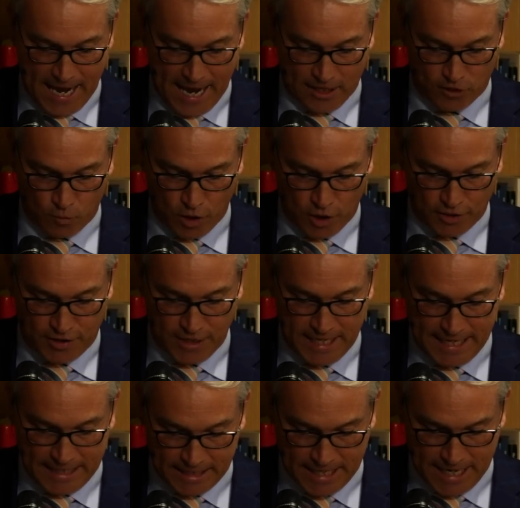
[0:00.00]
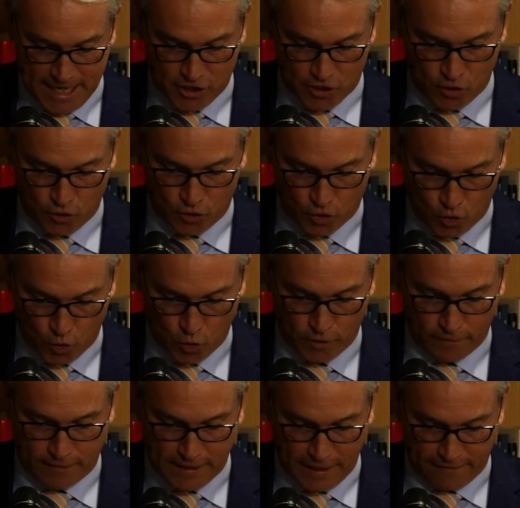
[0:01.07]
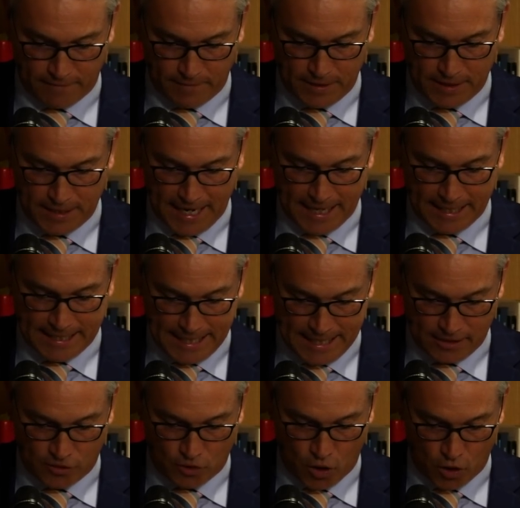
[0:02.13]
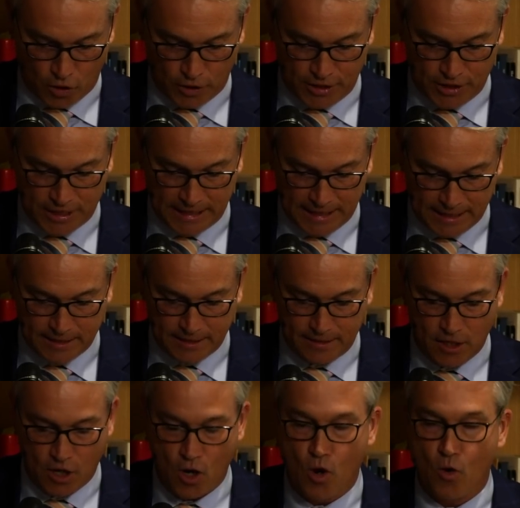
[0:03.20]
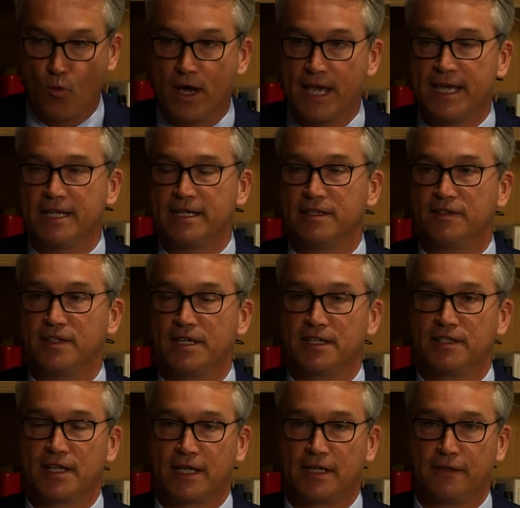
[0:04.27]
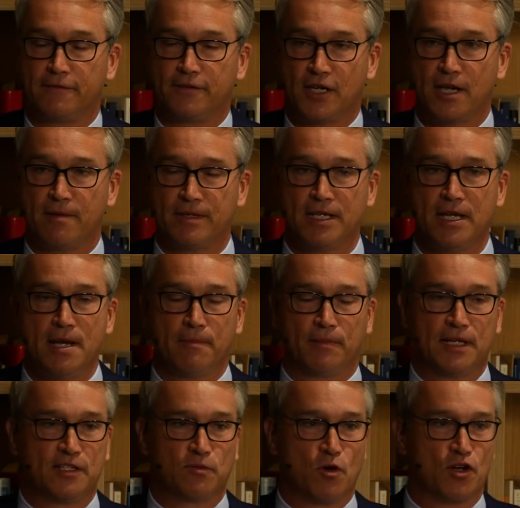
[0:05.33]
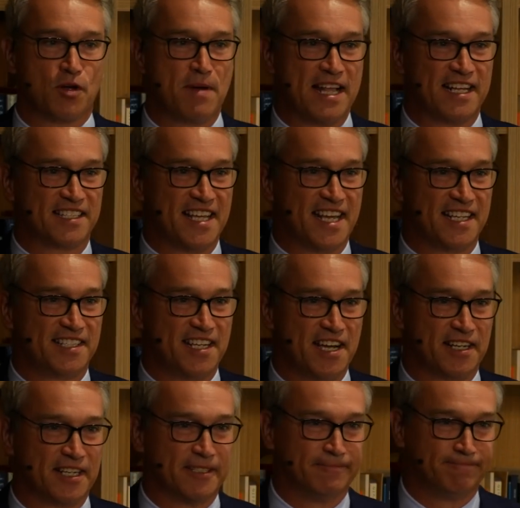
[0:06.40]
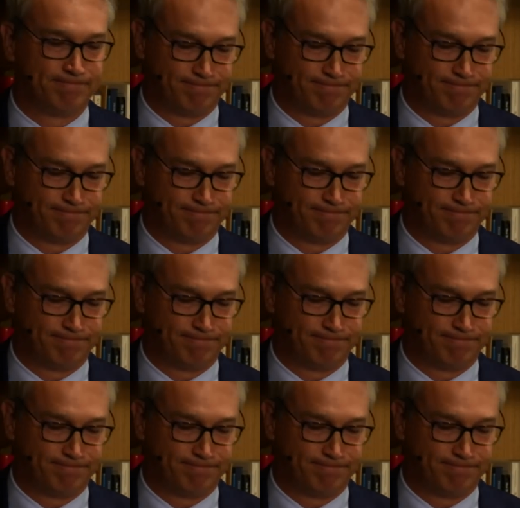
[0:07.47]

as well as the International School of Government at King's College London, where he is the executive chairman. Please welcome Alexander Downer.